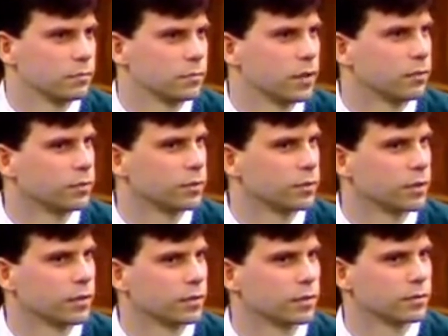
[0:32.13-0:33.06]
I was
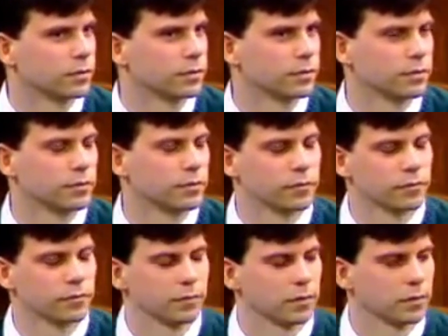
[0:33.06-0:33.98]
like,
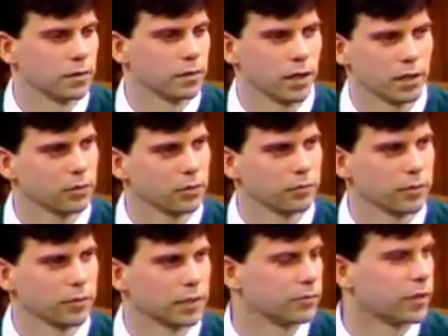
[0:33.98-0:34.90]
I don't know if
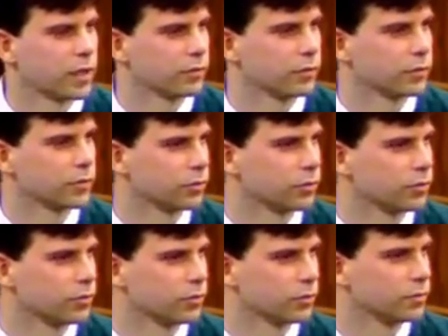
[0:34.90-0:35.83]
I was 5 years
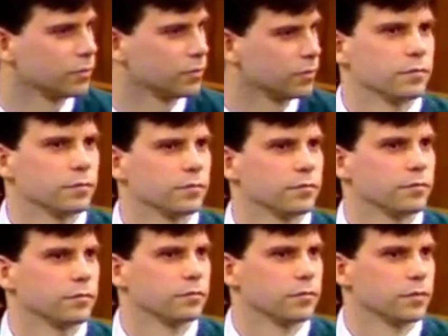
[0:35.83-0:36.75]
old.
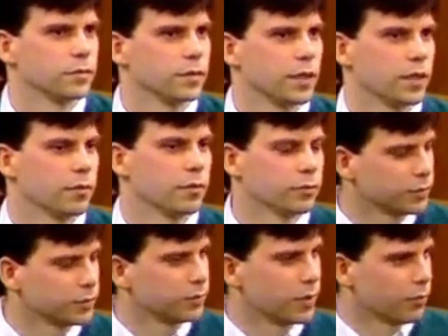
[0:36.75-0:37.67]
And I
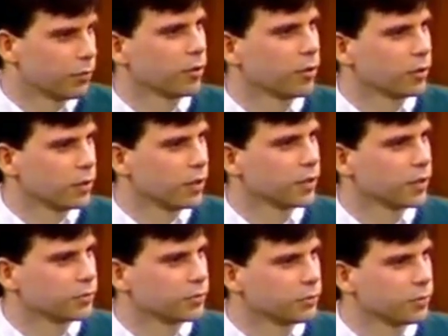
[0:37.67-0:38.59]
was there with all the
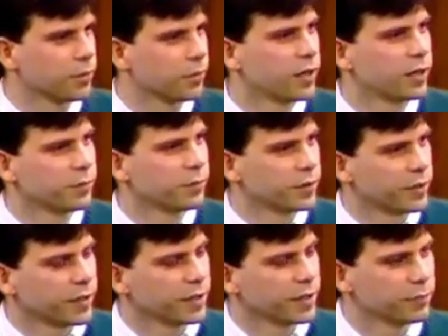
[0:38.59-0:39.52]
luggage with my mom,
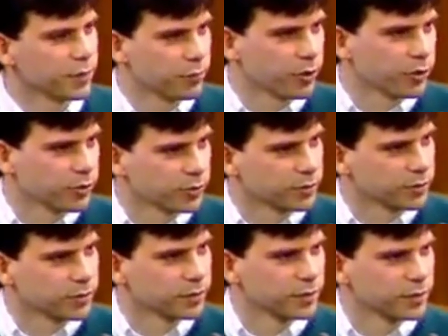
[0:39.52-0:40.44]
and I had my brother
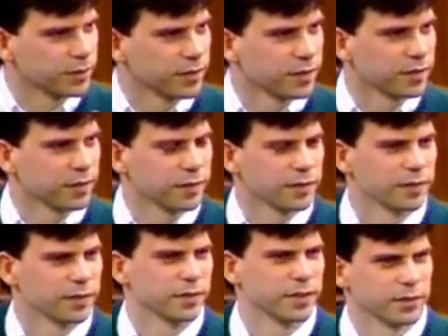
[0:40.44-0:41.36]

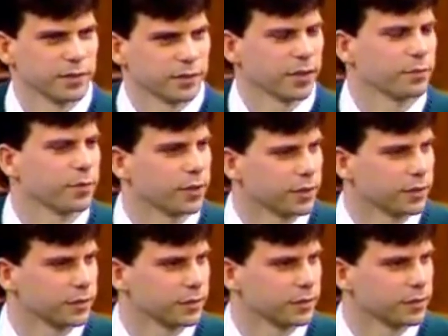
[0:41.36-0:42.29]
either on my
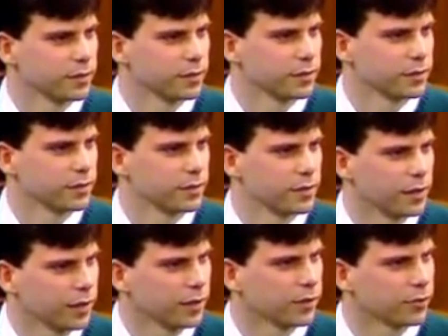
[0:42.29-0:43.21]

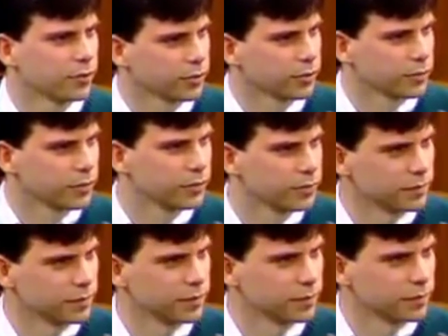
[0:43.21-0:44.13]
knee or
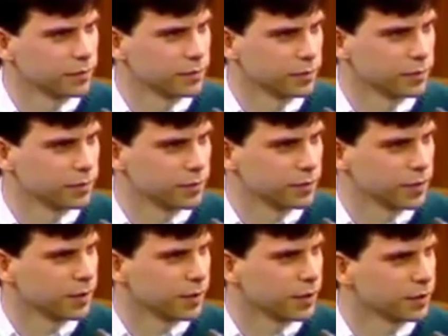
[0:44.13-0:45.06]

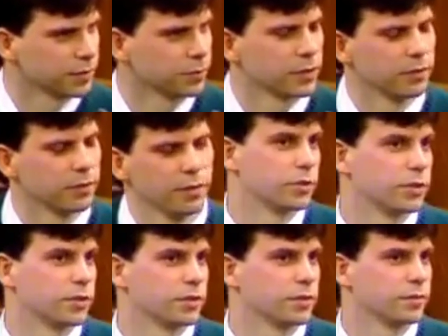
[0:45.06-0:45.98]
sitting next to me.
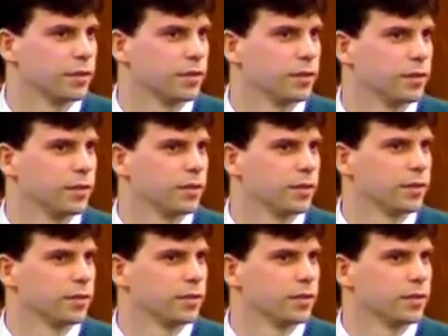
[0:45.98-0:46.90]
She's
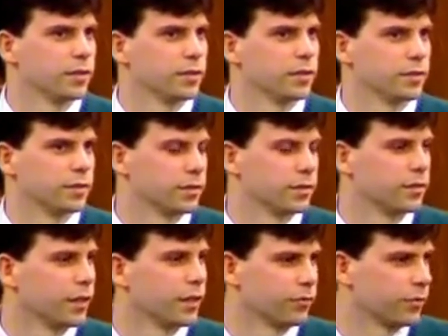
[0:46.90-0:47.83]
just
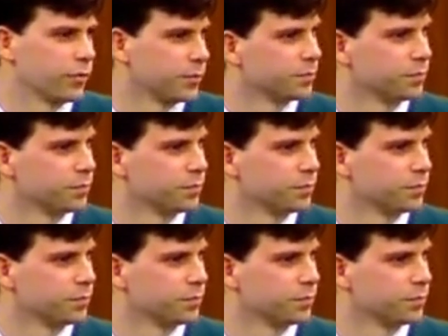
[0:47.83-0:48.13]
left.